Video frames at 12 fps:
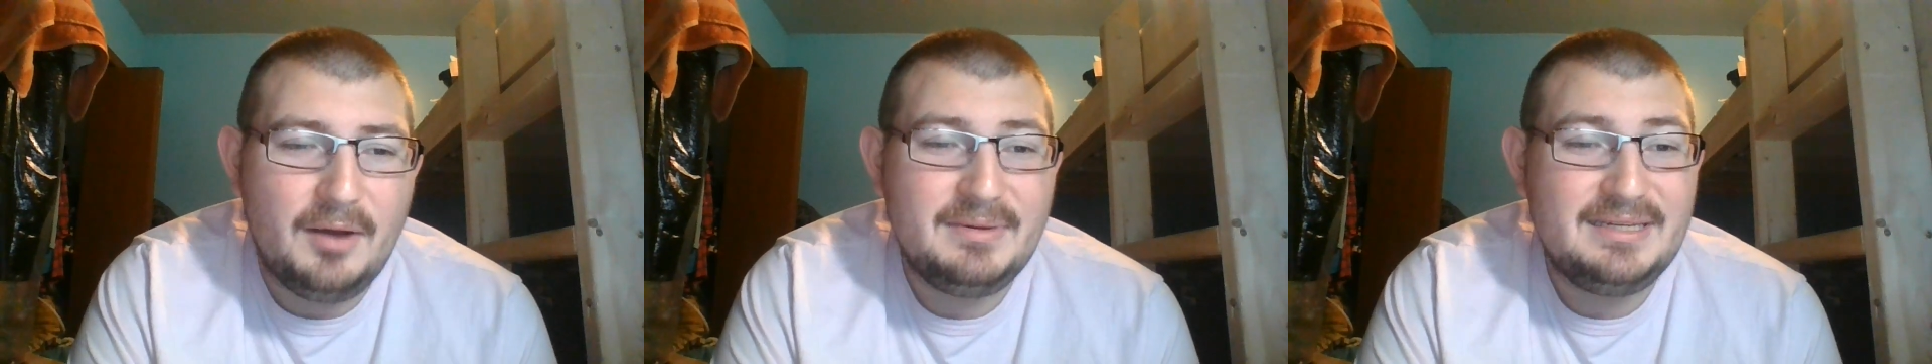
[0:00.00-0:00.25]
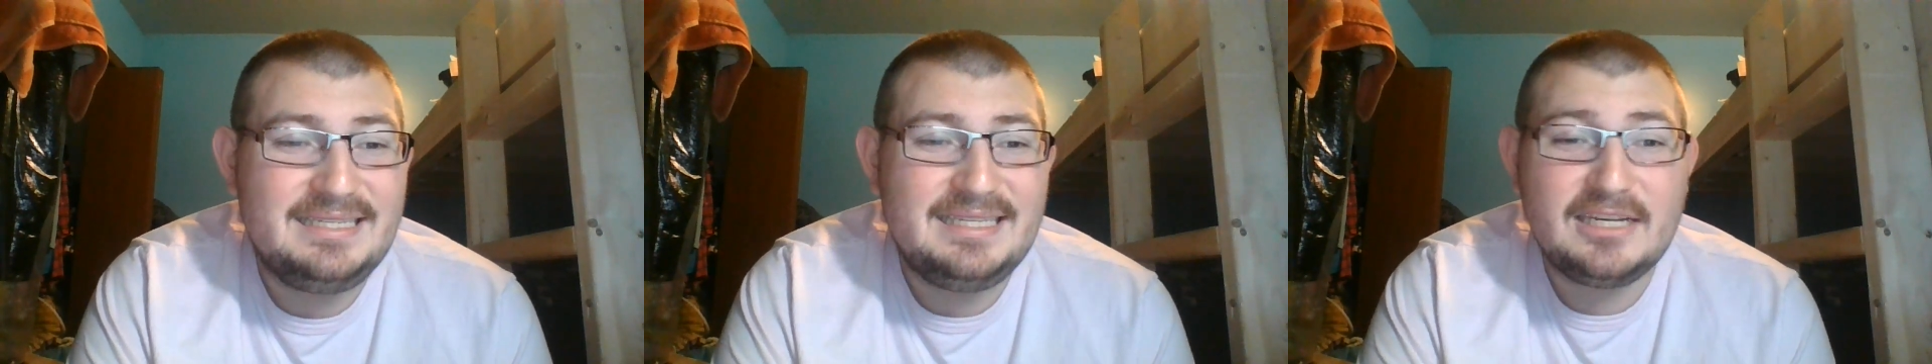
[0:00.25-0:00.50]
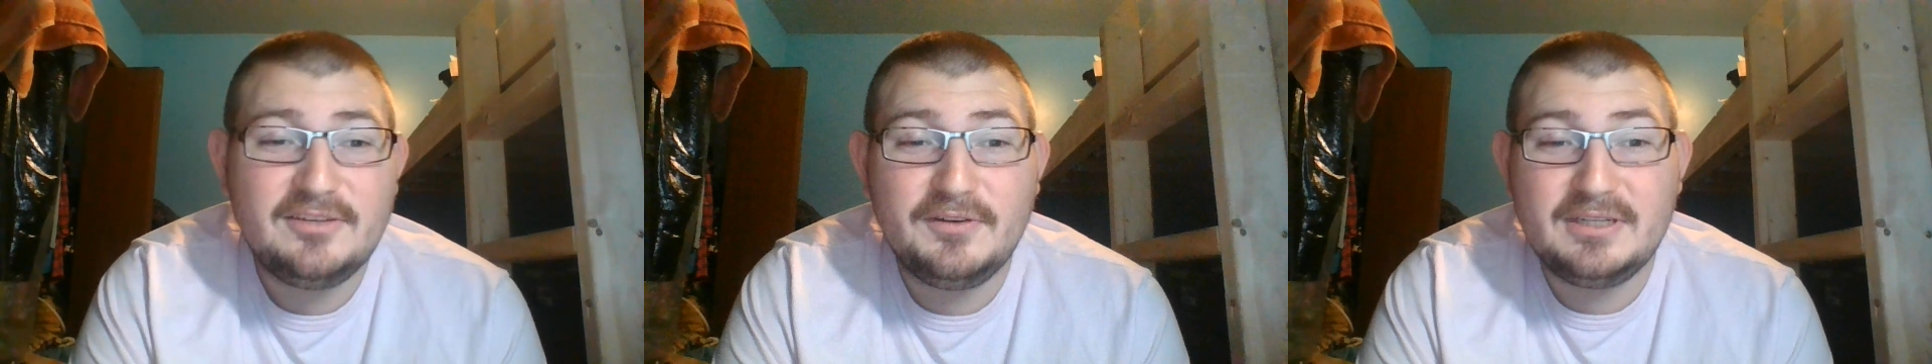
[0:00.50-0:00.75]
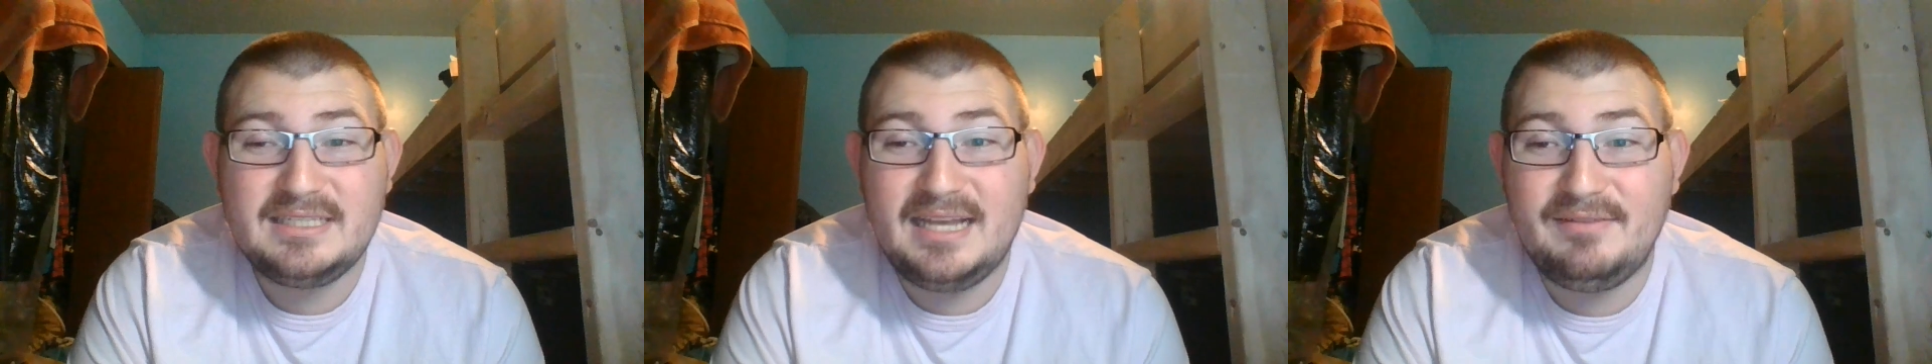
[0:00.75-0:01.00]
He's
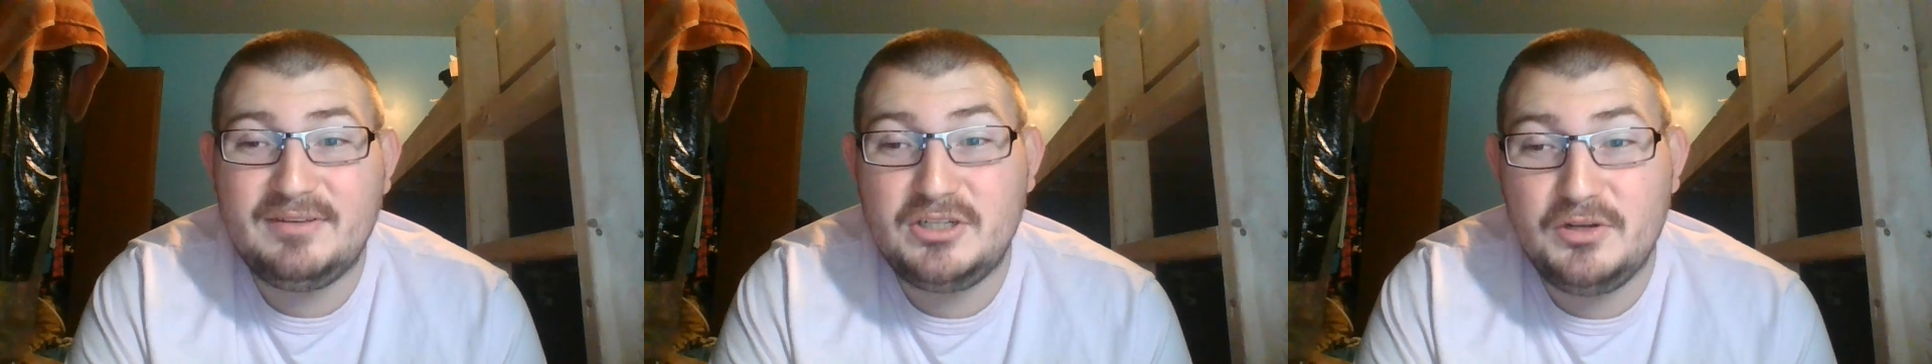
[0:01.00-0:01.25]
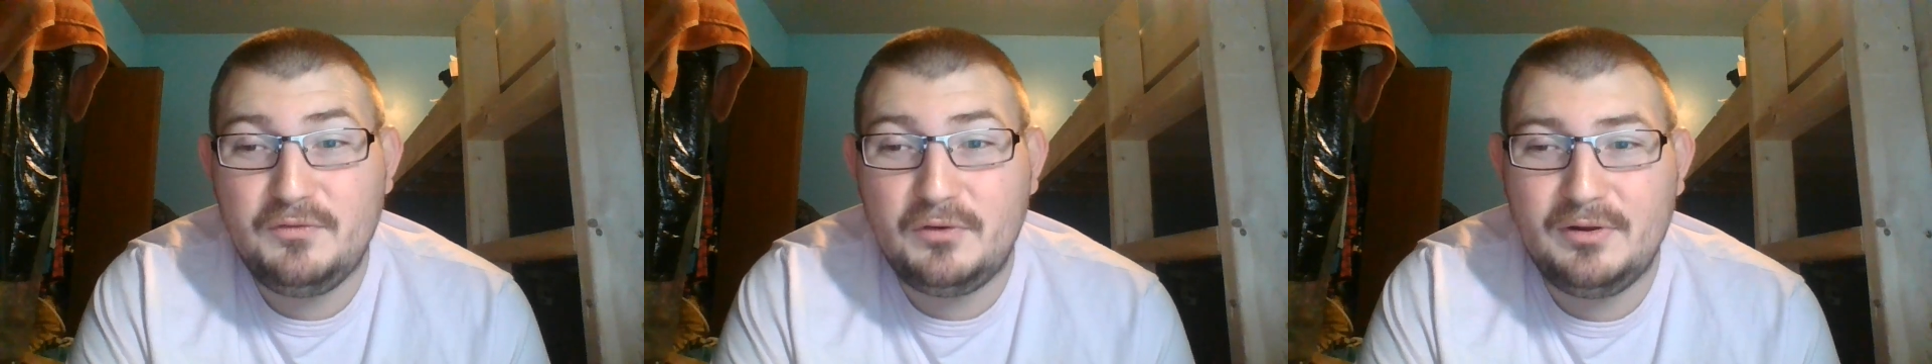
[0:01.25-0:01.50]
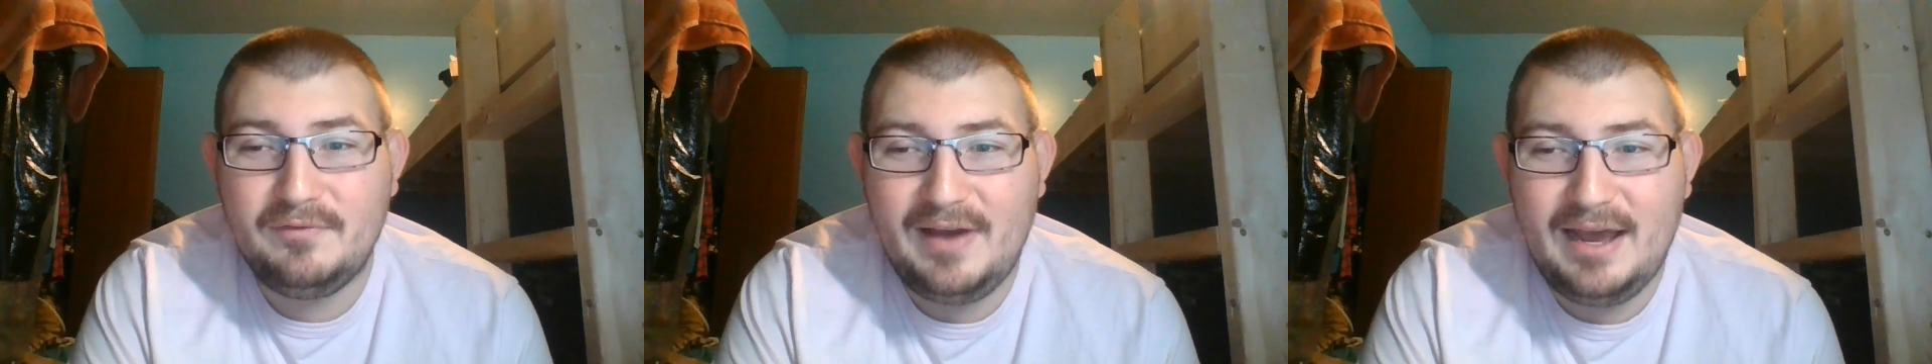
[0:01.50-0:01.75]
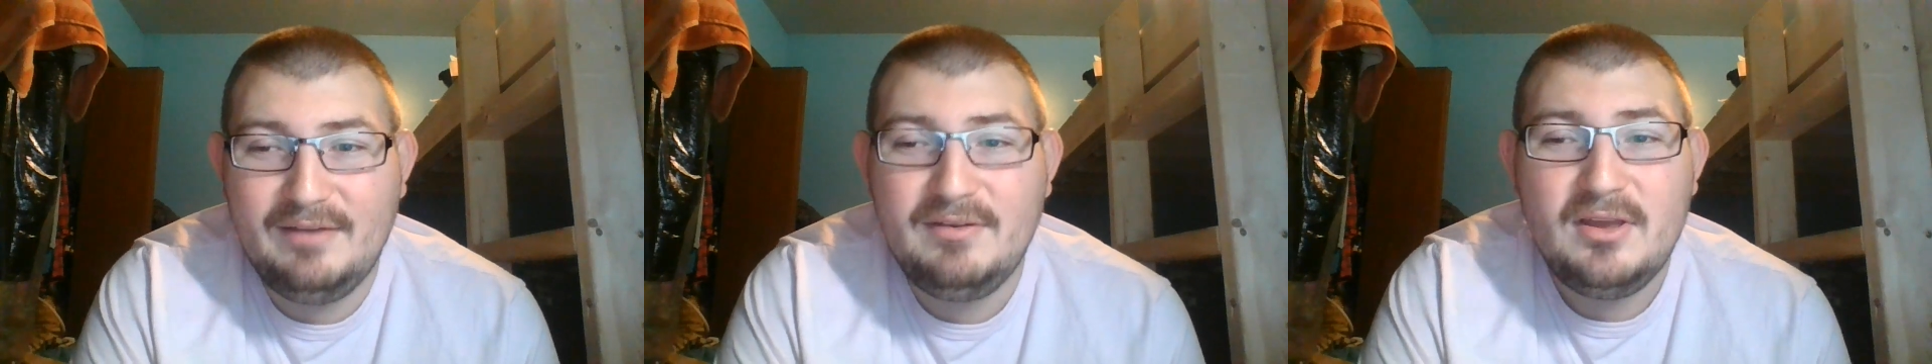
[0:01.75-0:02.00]
6'7",
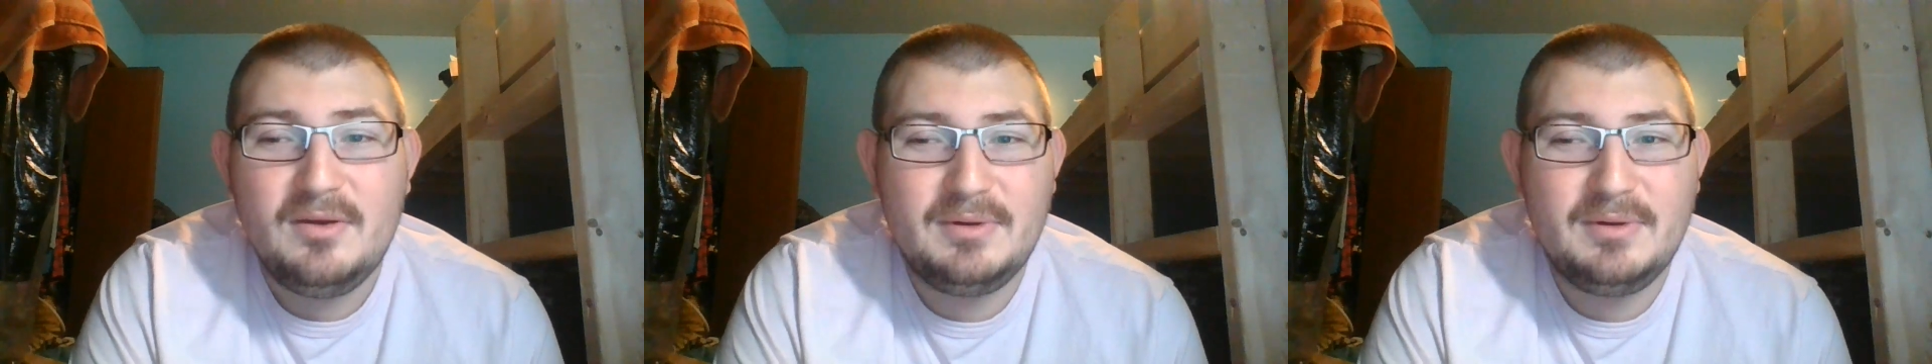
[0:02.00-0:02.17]
245,